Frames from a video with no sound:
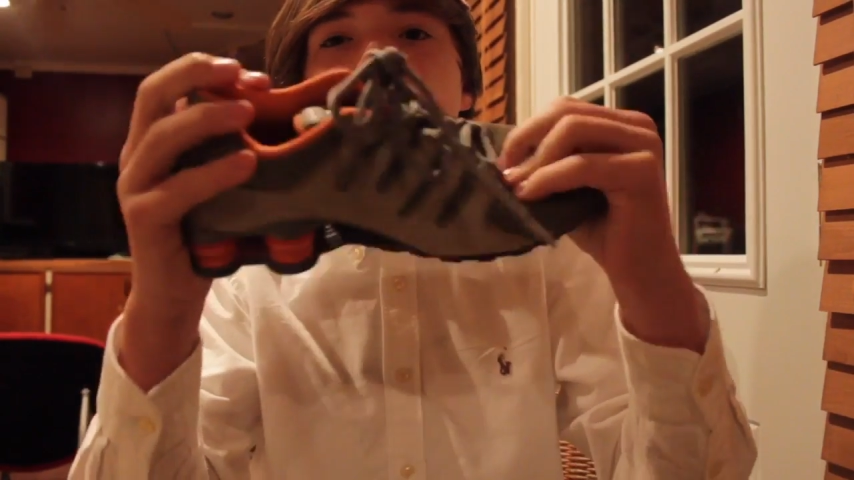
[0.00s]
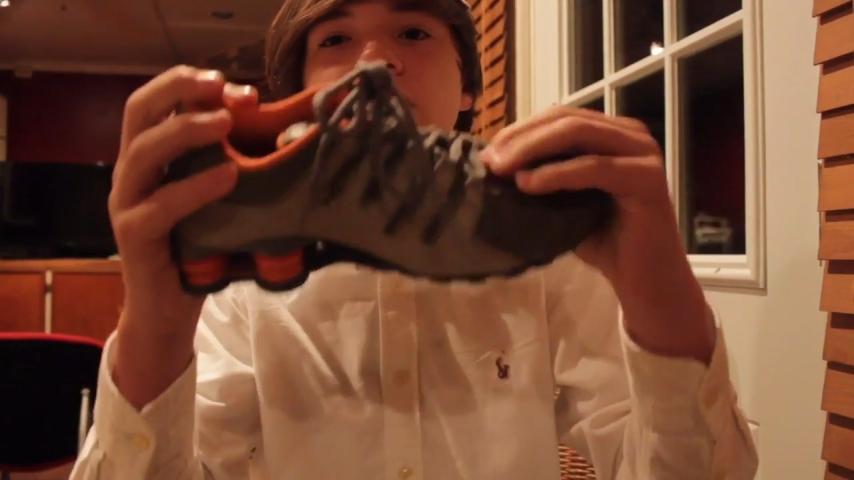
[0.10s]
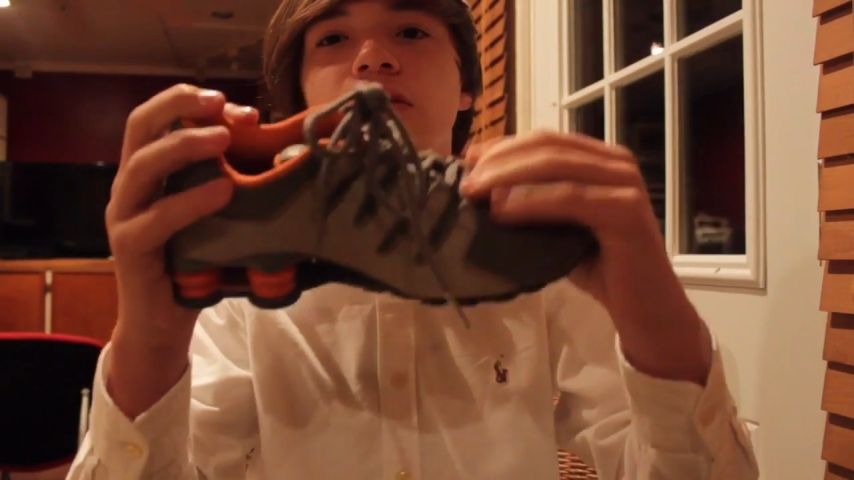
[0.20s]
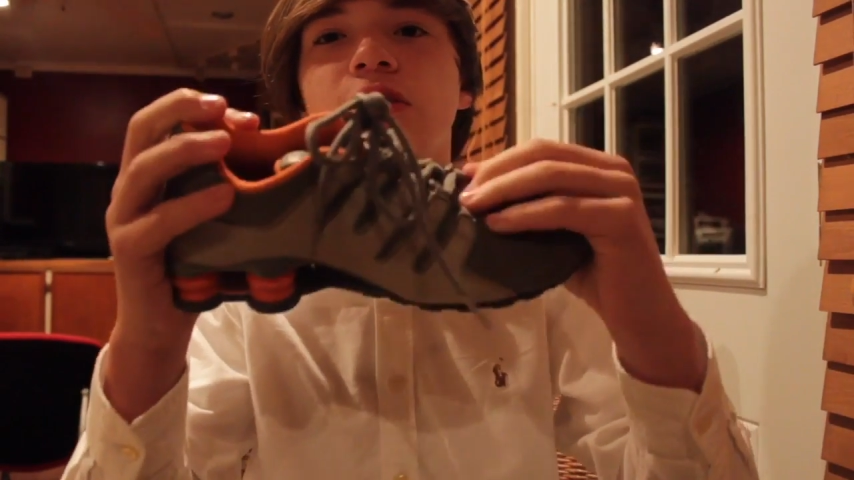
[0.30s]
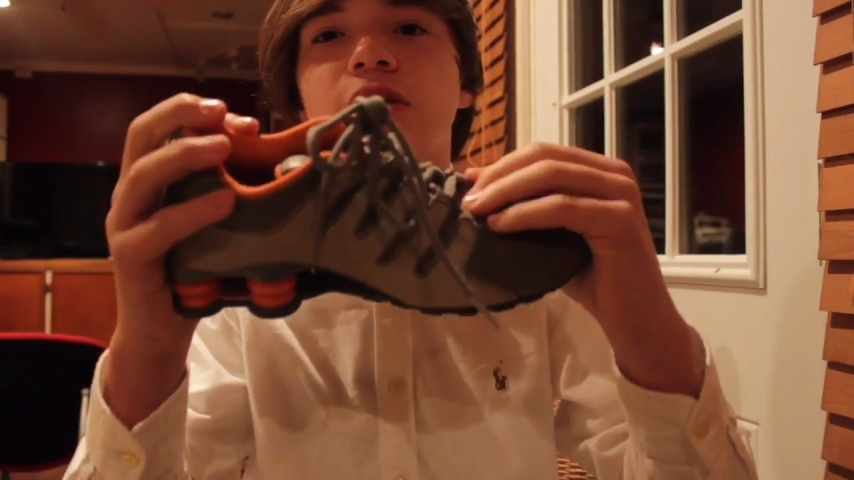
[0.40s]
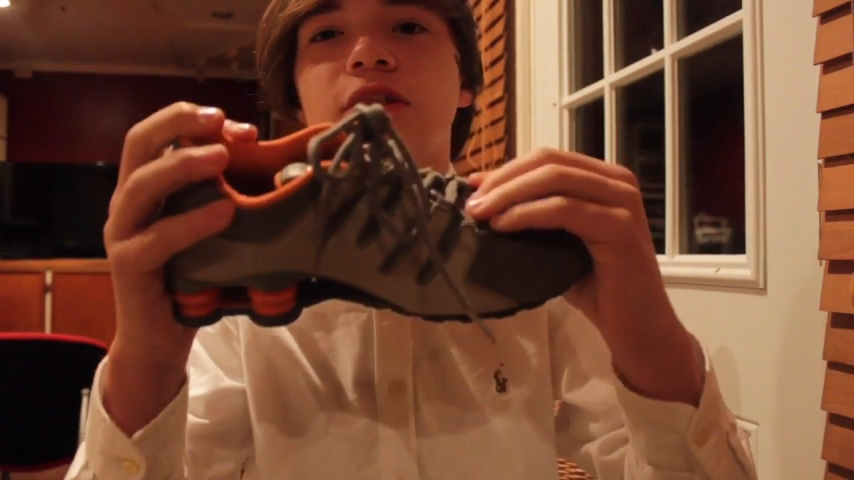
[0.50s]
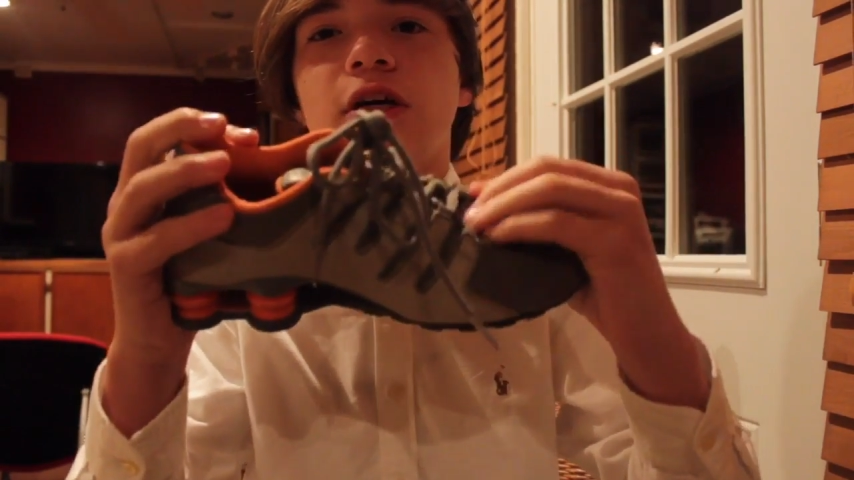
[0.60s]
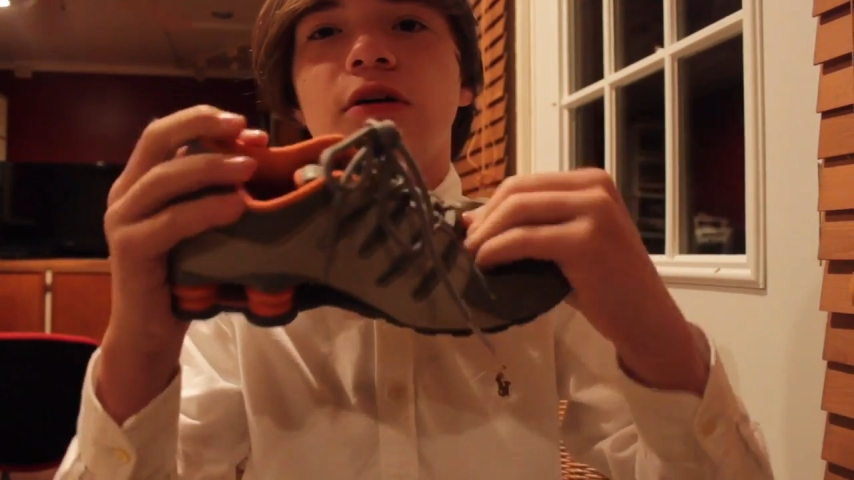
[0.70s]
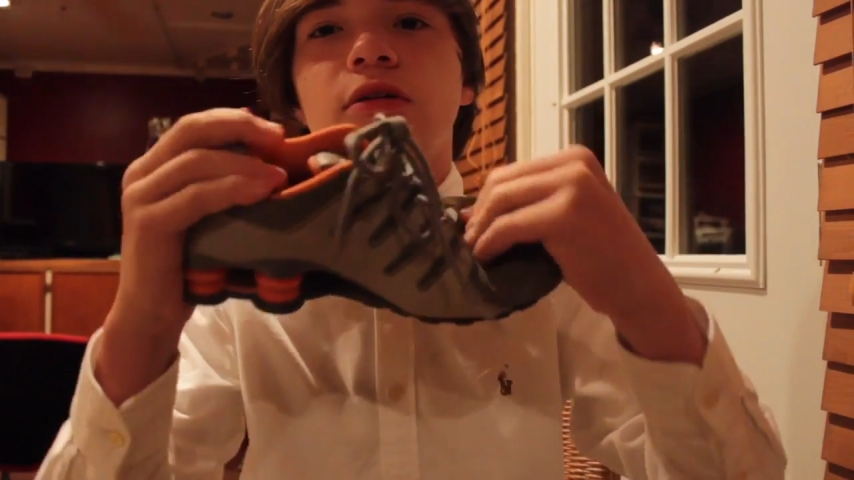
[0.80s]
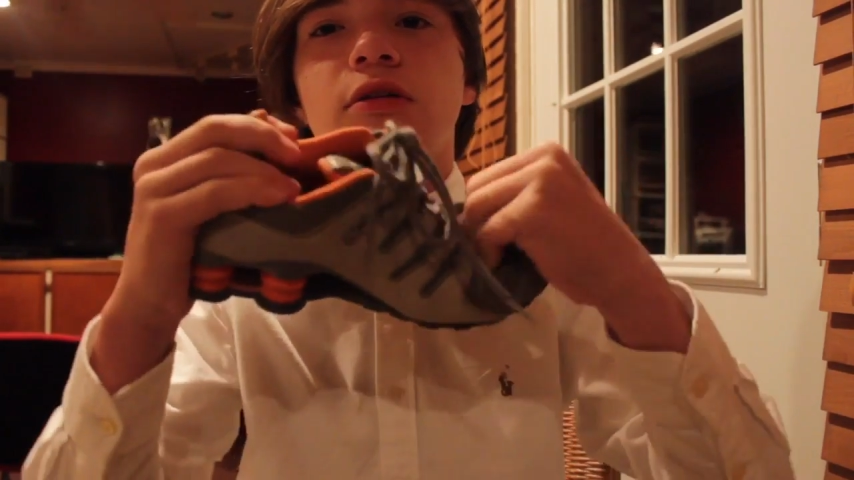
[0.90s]
So check this
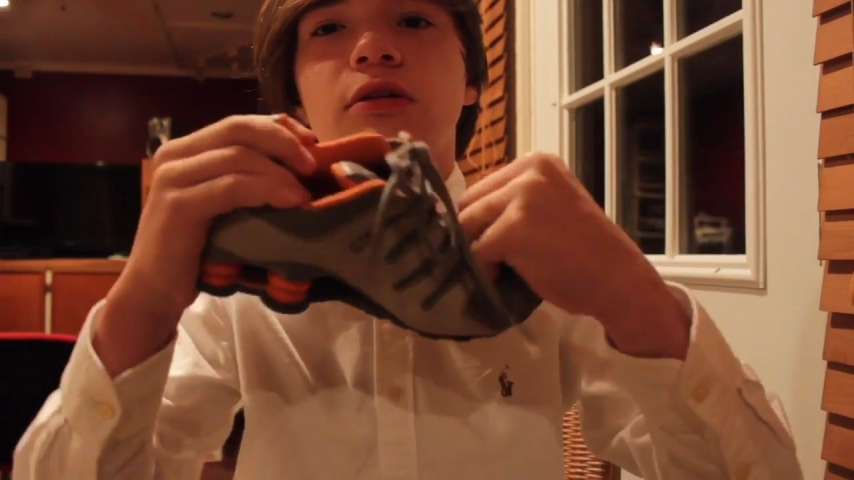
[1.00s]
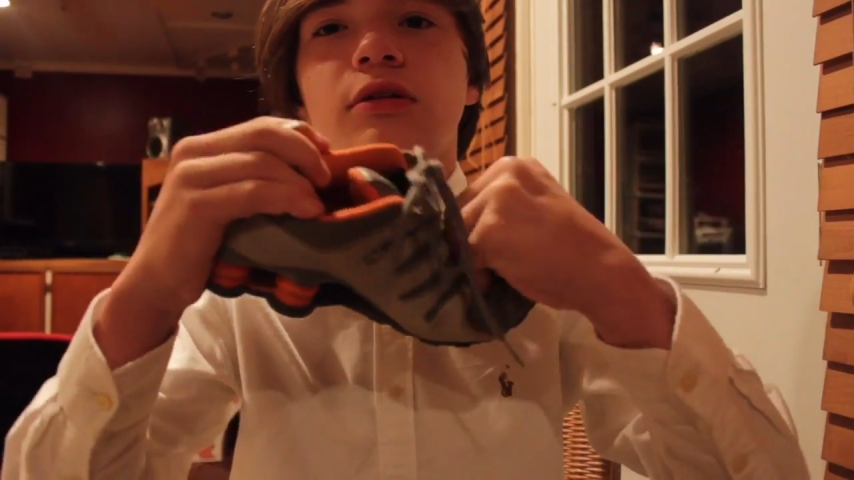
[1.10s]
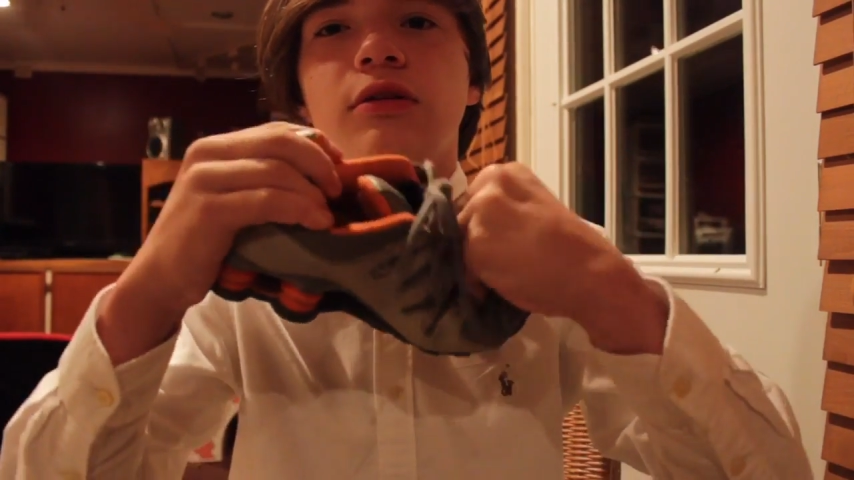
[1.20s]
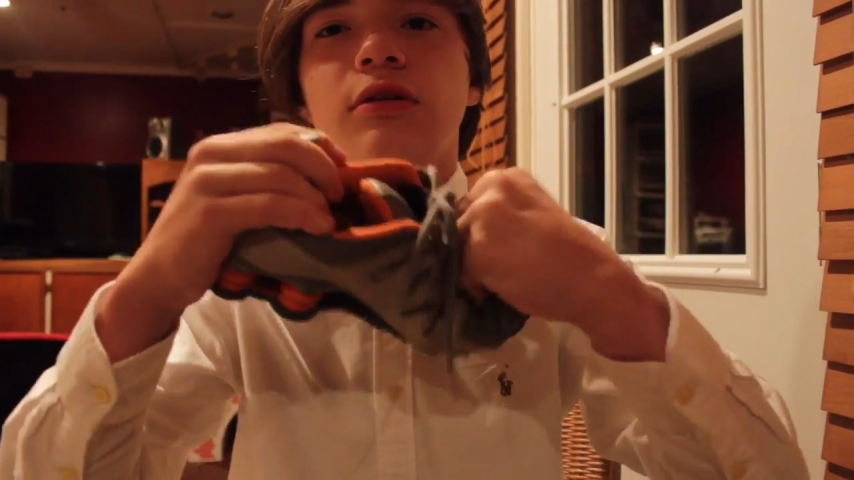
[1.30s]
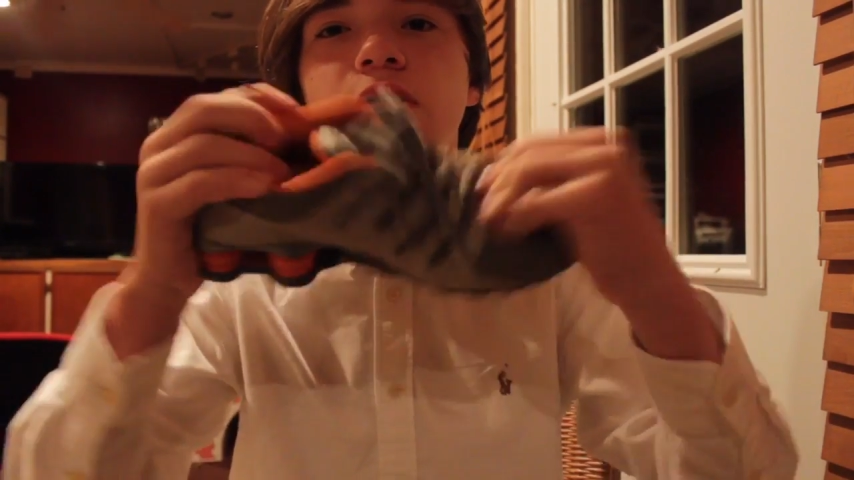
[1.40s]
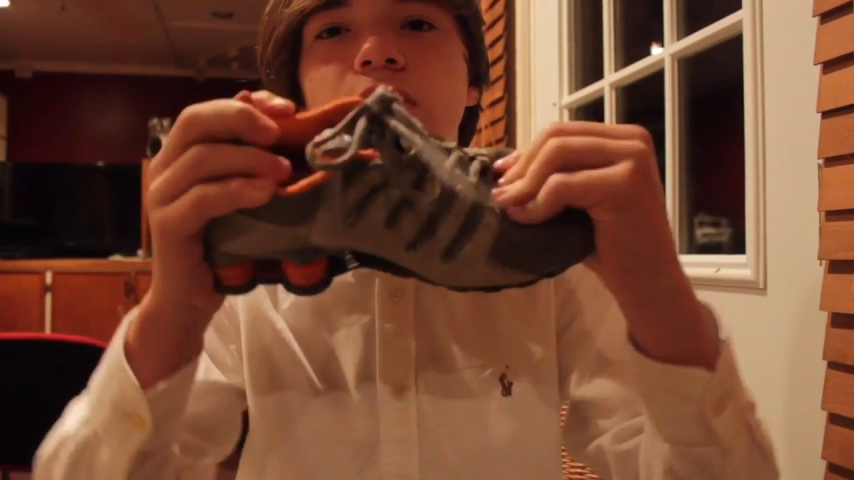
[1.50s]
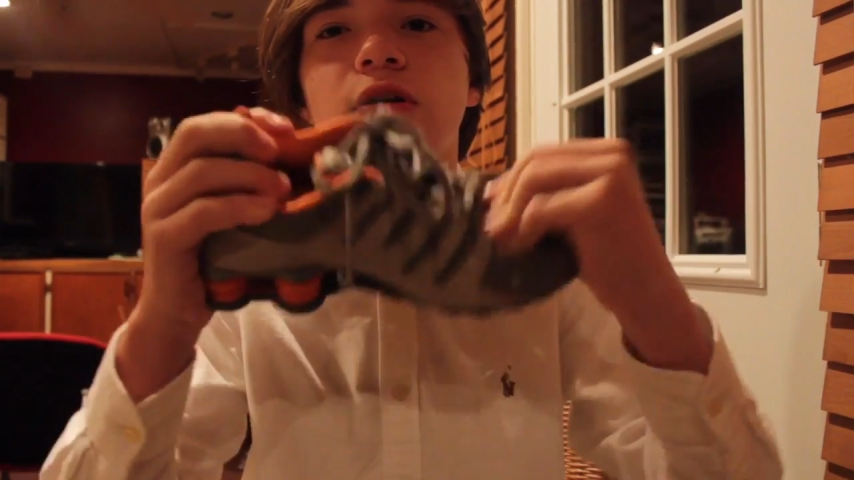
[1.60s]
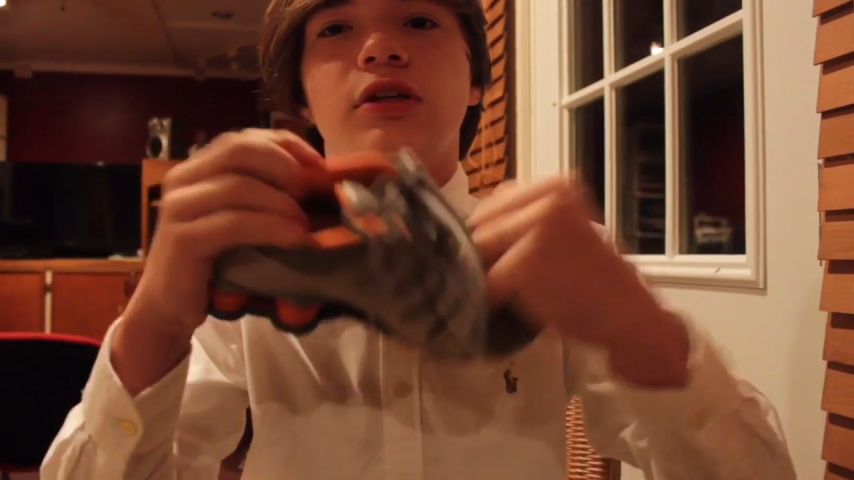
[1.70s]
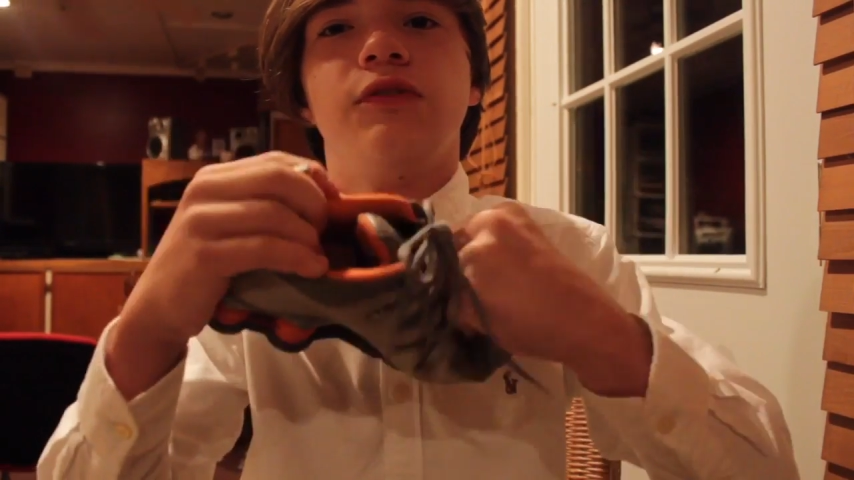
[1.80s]
out. It's